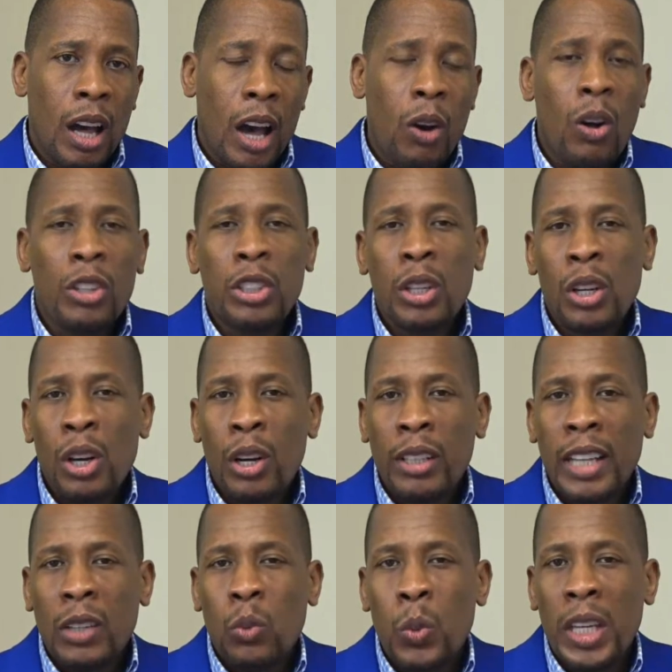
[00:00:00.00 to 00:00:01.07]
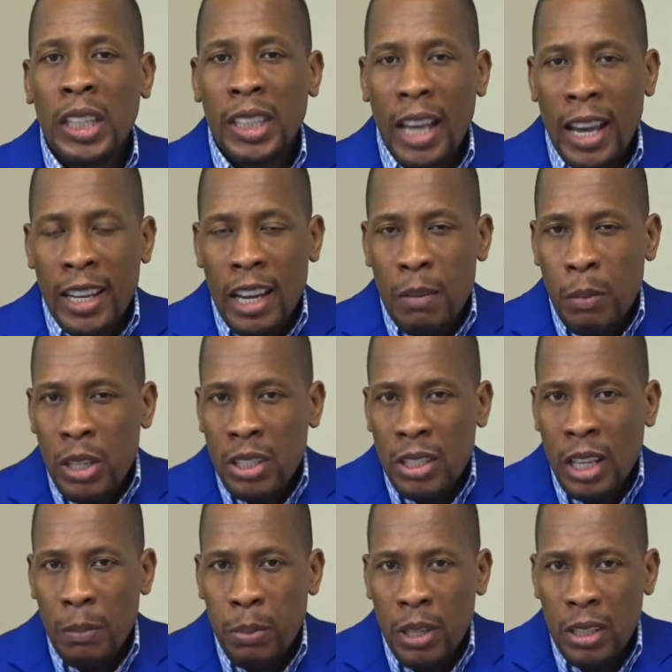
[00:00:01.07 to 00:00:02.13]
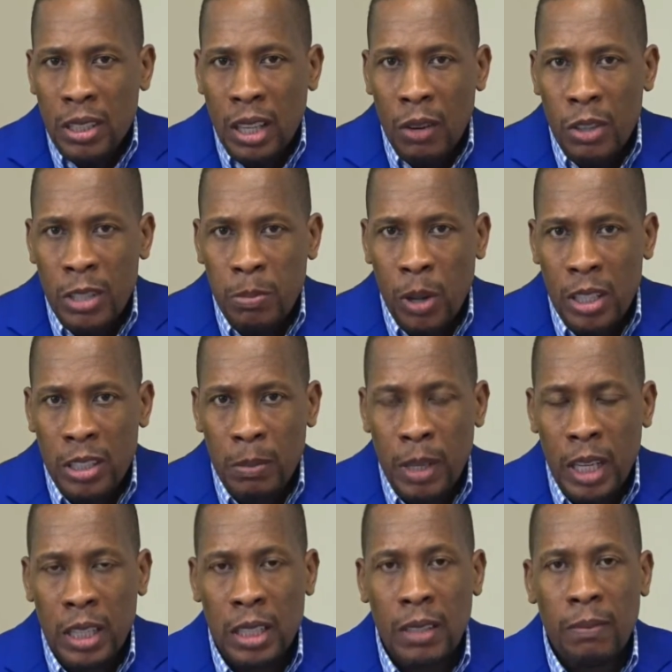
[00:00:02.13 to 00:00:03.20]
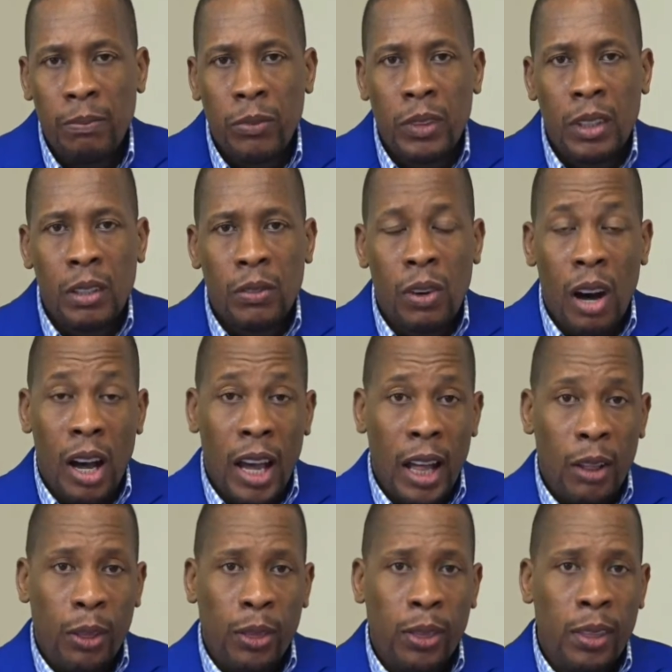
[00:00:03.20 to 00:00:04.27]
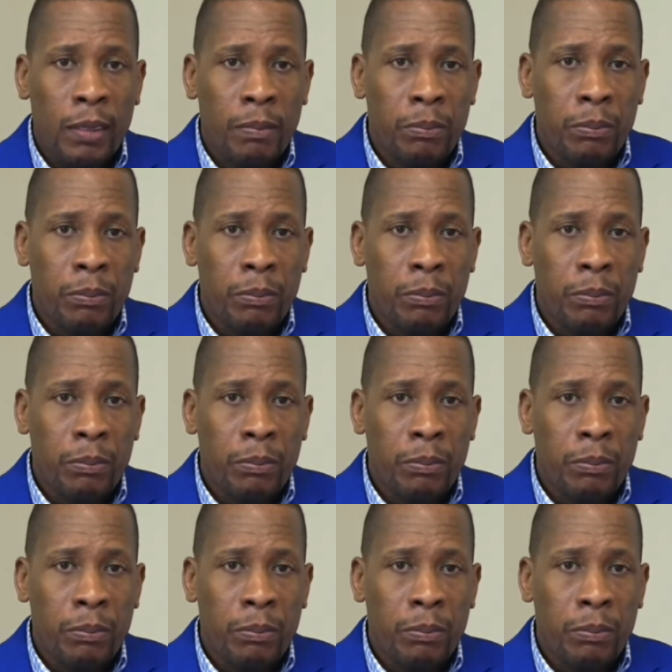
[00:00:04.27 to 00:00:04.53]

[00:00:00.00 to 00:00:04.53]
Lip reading: I also heard that we can and must take personal responsibility for our health